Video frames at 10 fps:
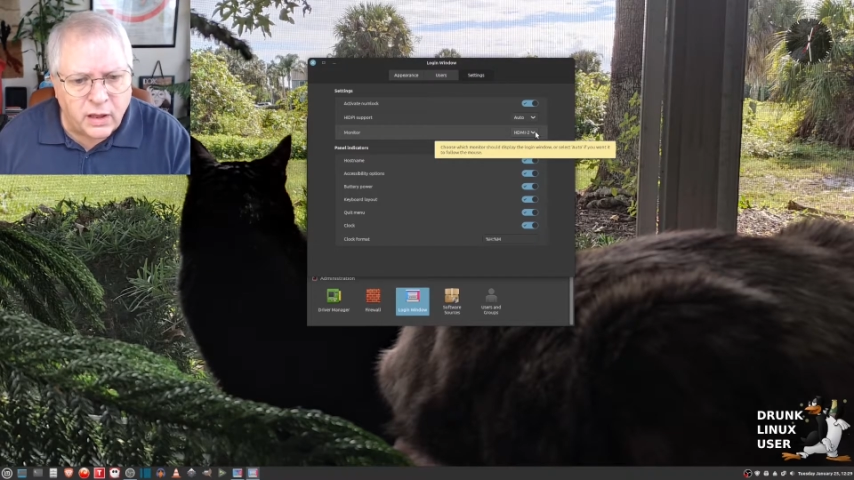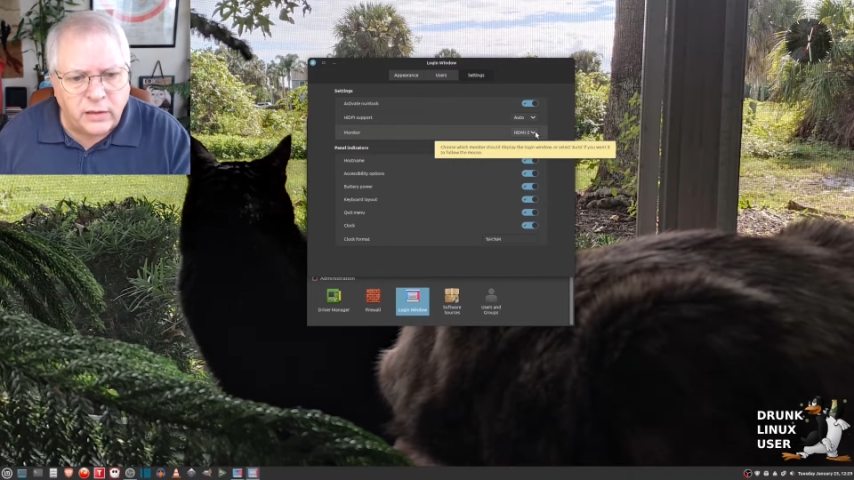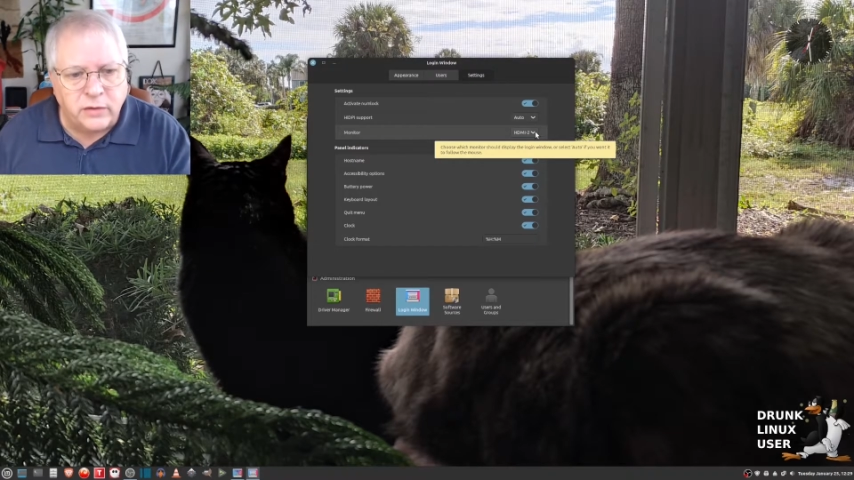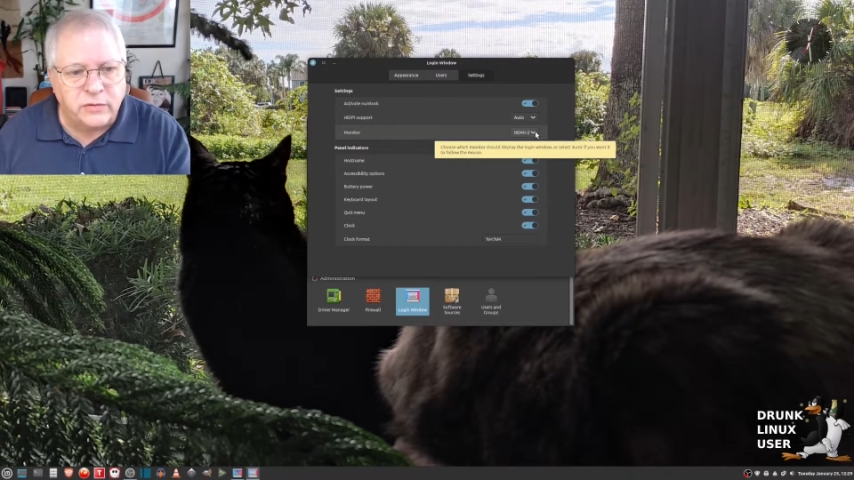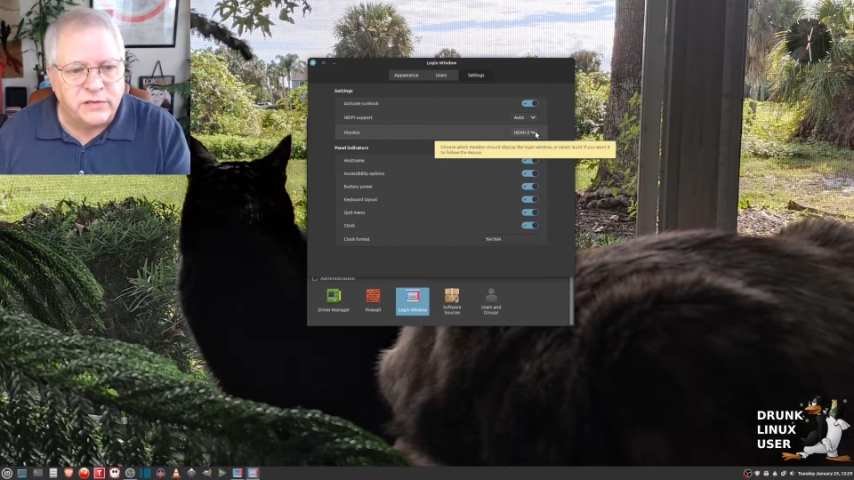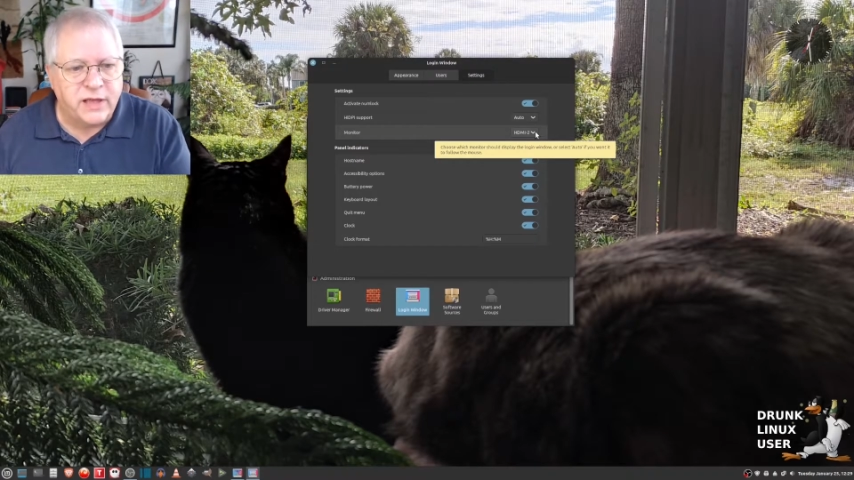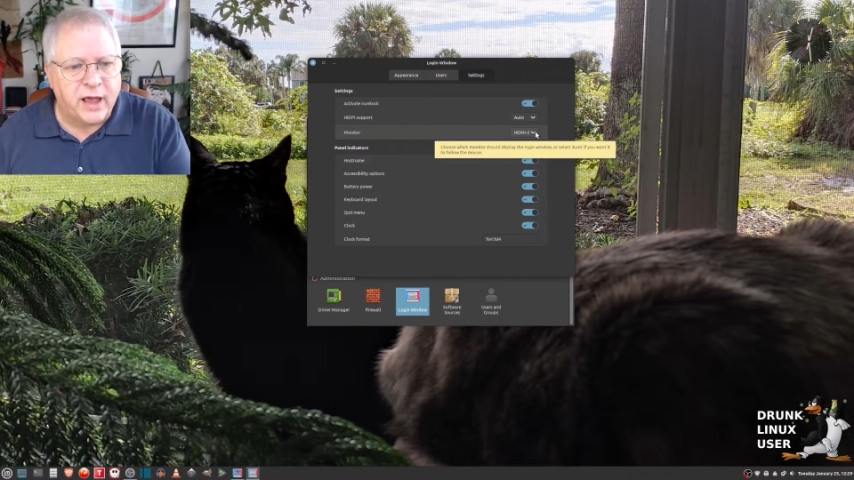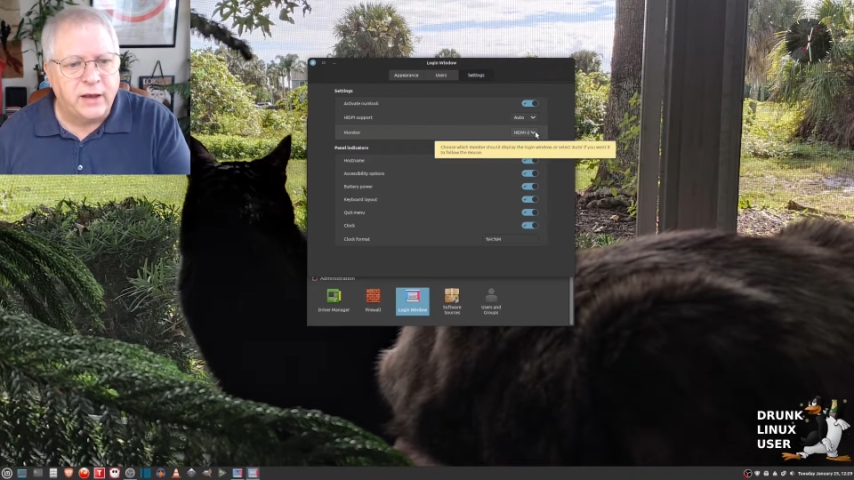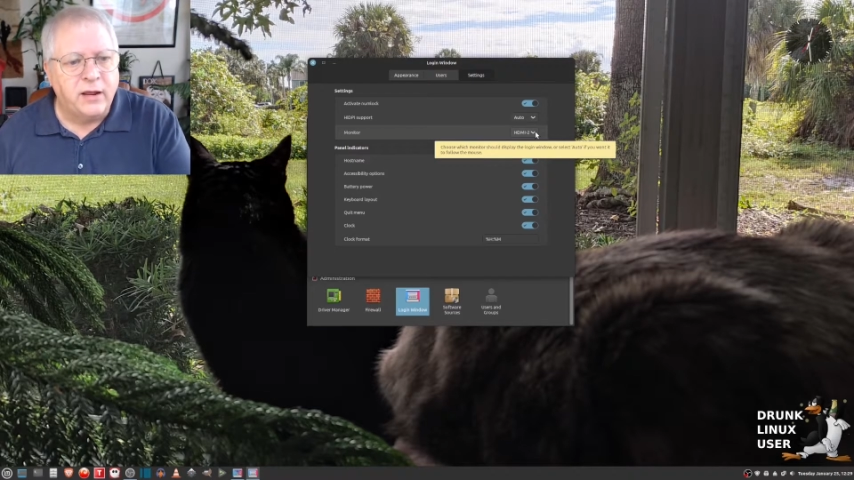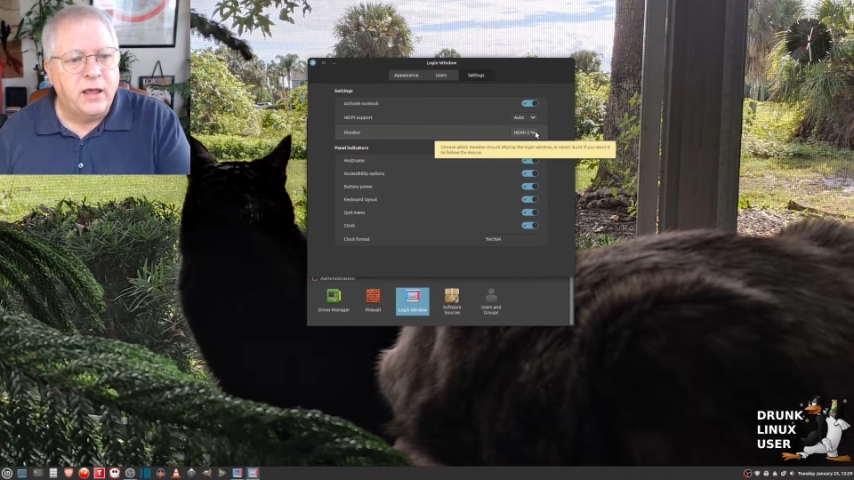I use
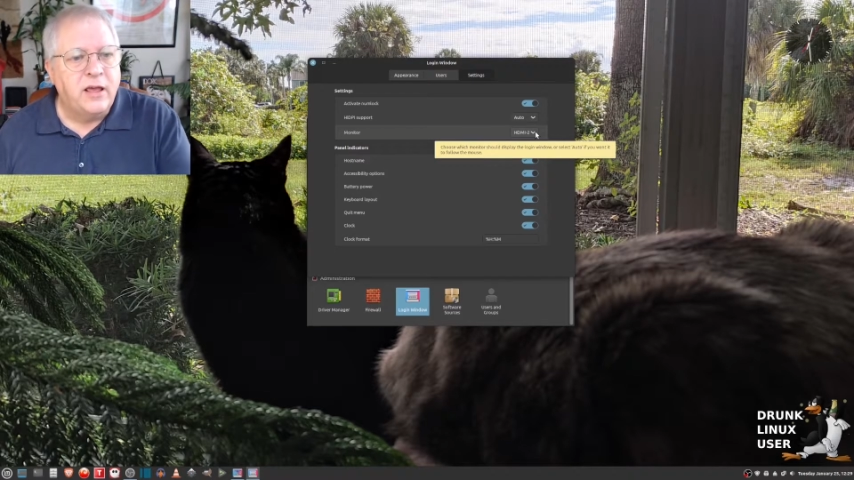that